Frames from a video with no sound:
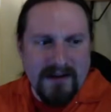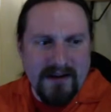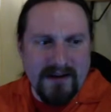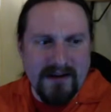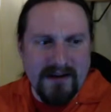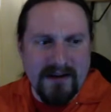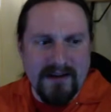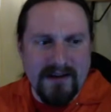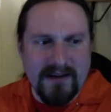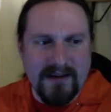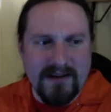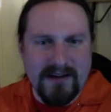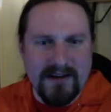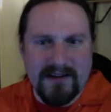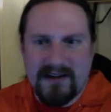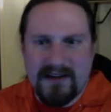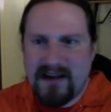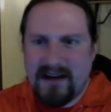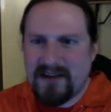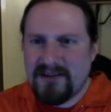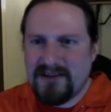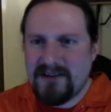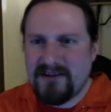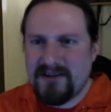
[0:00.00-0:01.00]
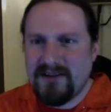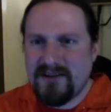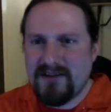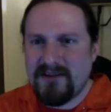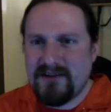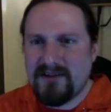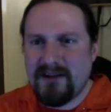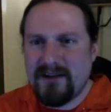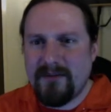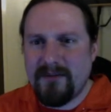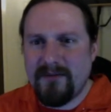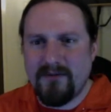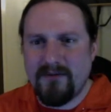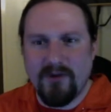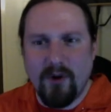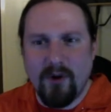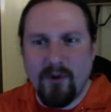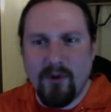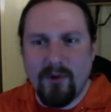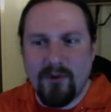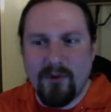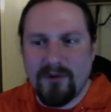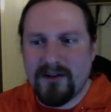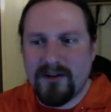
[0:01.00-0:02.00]
Has a certain type of
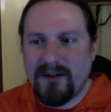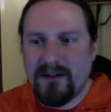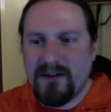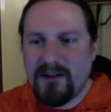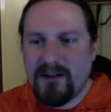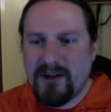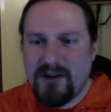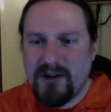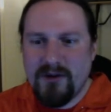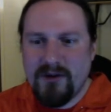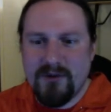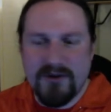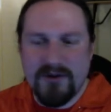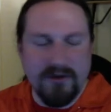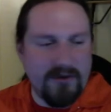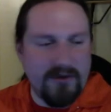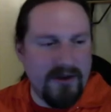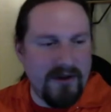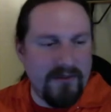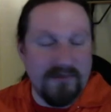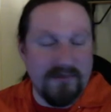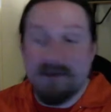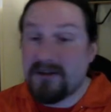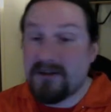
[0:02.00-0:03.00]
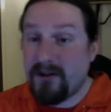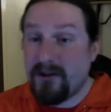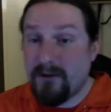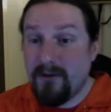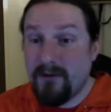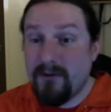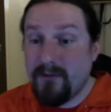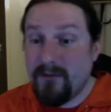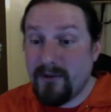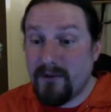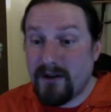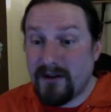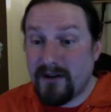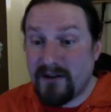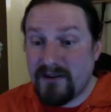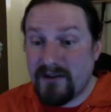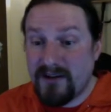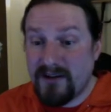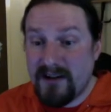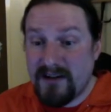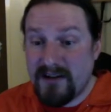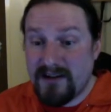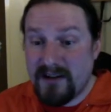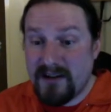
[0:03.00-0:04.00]
gold hue to him, so we're going to
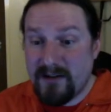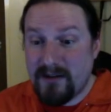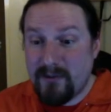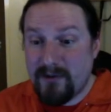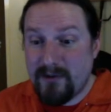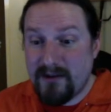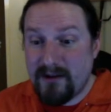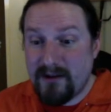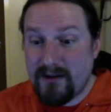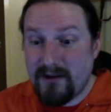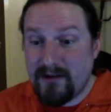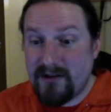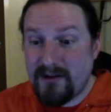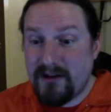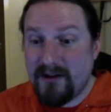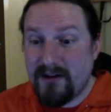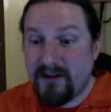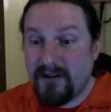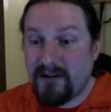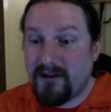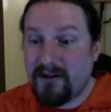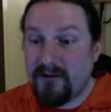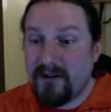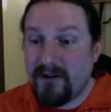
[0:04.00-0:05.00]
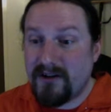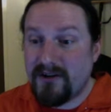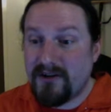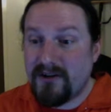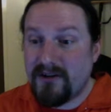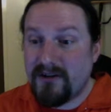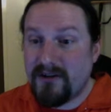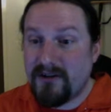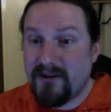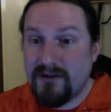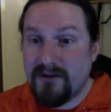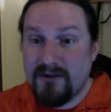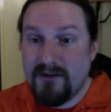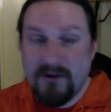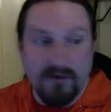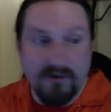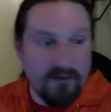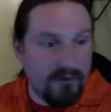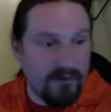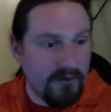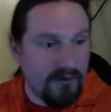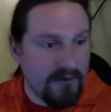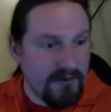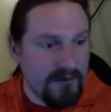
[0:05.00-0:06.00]
change that with our color correction
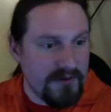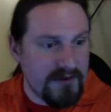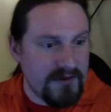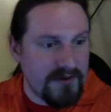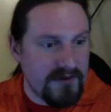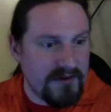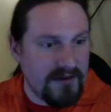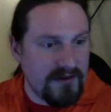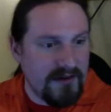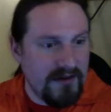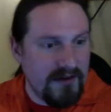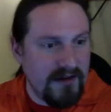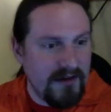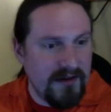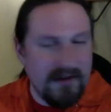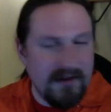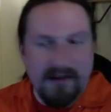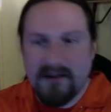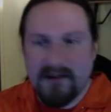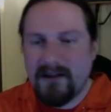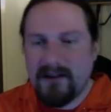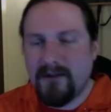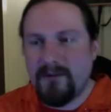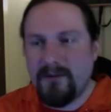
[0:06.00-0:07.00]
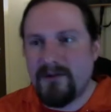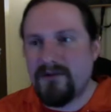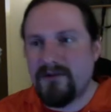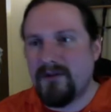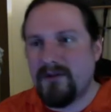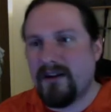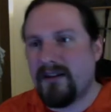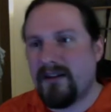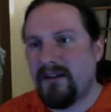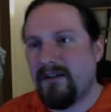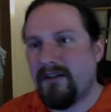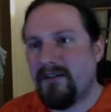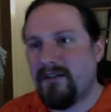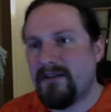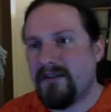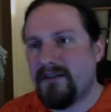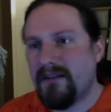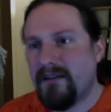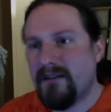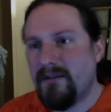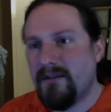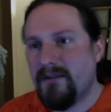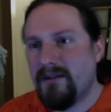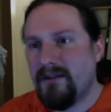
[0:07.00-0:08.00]
tools. Now we drag that
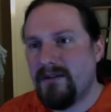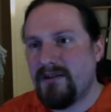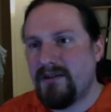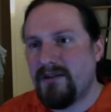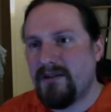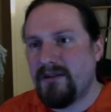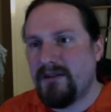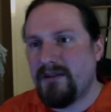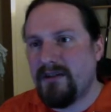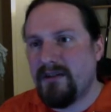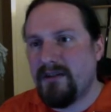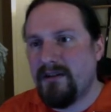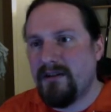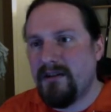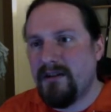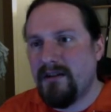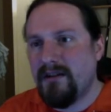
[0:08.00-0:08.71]
onto the image,